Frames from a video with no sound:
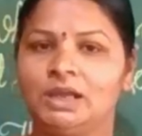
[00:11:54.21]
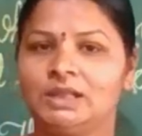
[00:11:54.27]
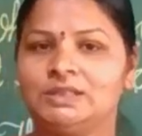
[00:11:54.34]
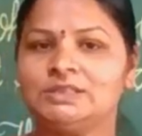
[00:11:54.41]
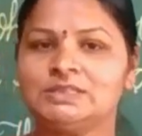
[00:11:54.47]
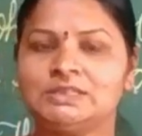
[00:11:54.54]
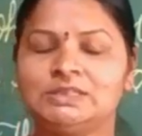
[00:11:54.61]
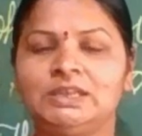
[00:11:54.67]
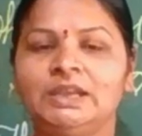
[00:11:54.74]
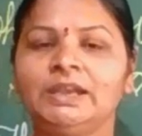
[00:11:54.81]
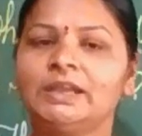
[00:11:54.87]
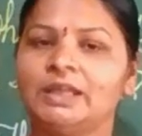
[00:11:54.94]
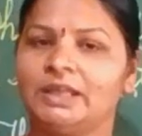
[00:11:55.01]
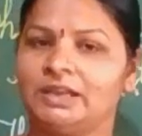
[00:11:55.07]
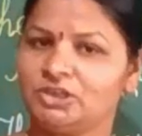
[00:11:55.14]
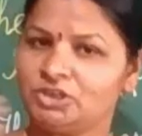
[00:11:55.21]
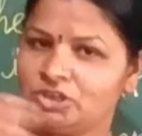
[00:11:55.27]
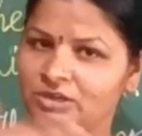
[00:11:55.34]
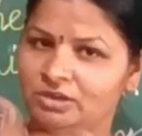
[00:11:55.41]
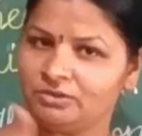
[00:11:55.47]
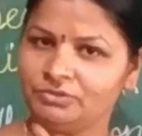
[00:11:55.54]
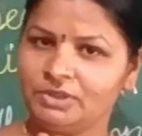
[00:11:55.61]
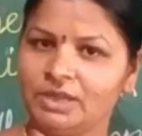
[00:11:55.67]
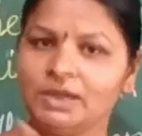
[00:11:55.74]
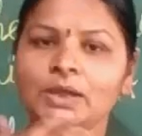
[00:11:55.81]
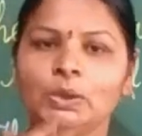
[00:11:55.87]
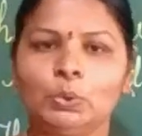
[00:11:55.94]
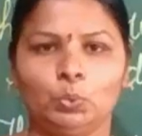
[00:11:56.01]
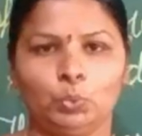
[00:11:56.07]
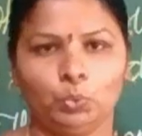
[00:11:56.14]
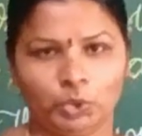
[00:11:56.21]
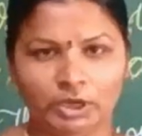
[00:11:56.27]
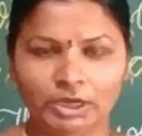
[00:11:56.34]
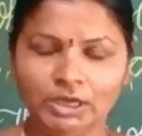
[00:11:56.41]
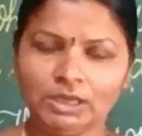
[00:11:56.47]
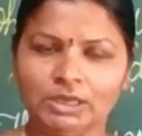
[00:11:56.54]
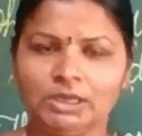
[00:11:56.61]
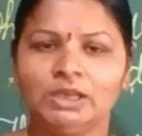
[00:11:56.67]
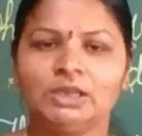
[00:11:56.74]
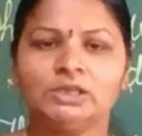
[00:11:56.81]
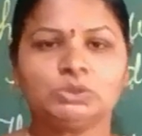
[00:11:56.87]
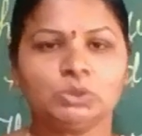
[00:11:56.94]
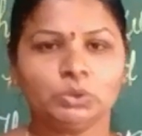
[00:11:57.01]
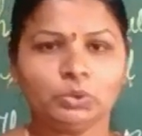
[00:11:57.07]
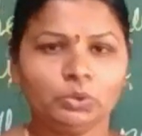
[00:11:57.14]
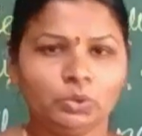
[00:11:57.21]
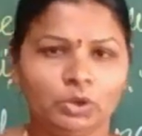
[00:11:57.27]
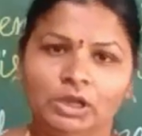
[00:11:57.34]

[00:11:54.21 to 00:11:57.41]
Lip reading: tells the direction of the wind. So